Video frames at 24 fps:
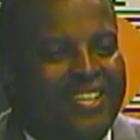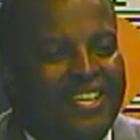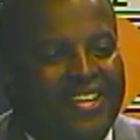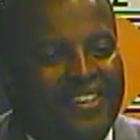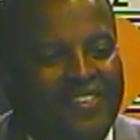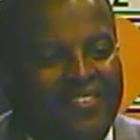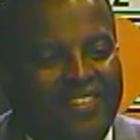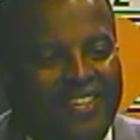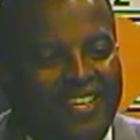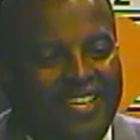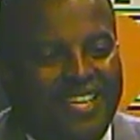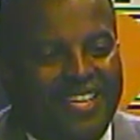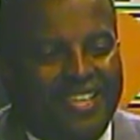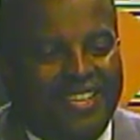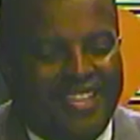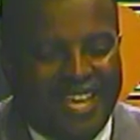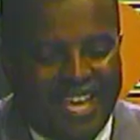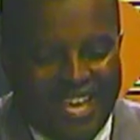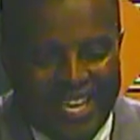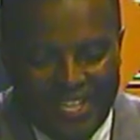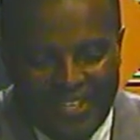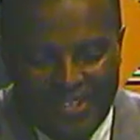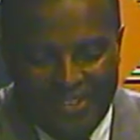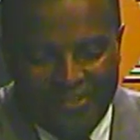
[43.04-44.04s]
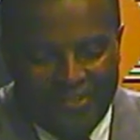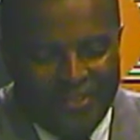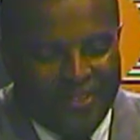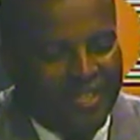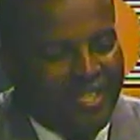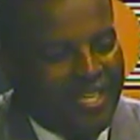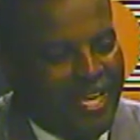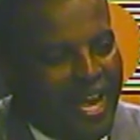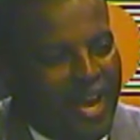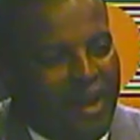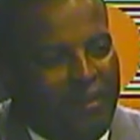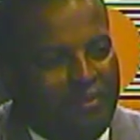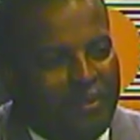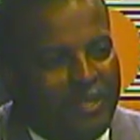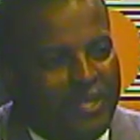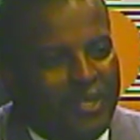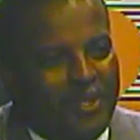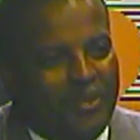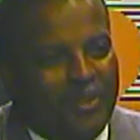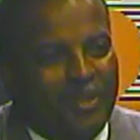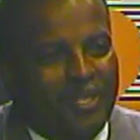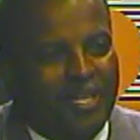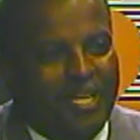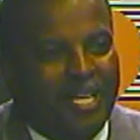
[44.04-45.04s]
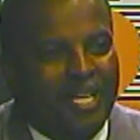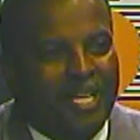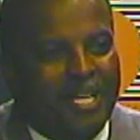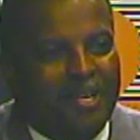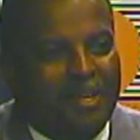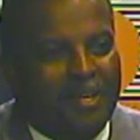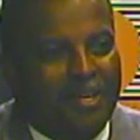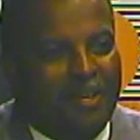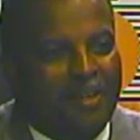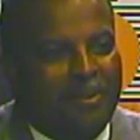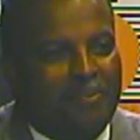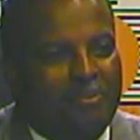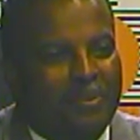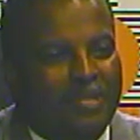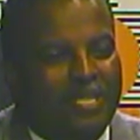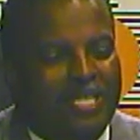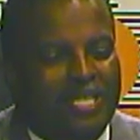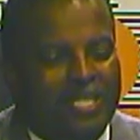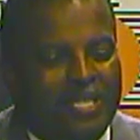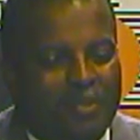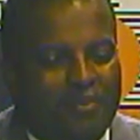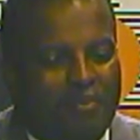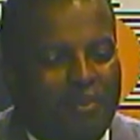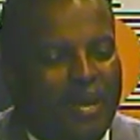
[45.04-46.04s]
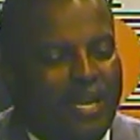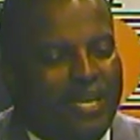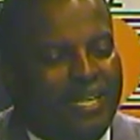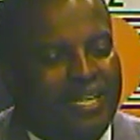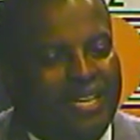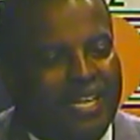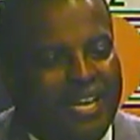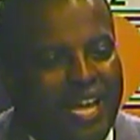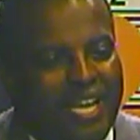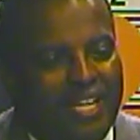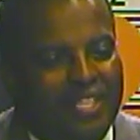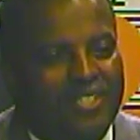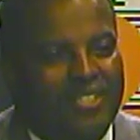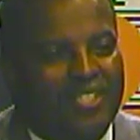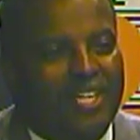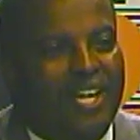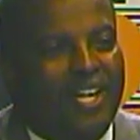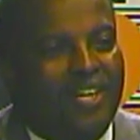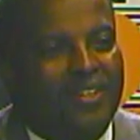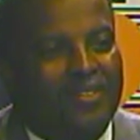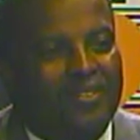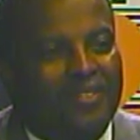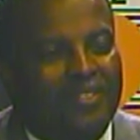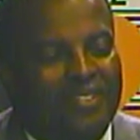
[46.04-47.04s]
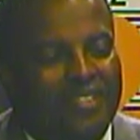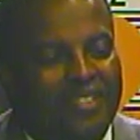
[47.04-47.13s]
Good evening, and thank you for the opportunity to participate in tonight's show.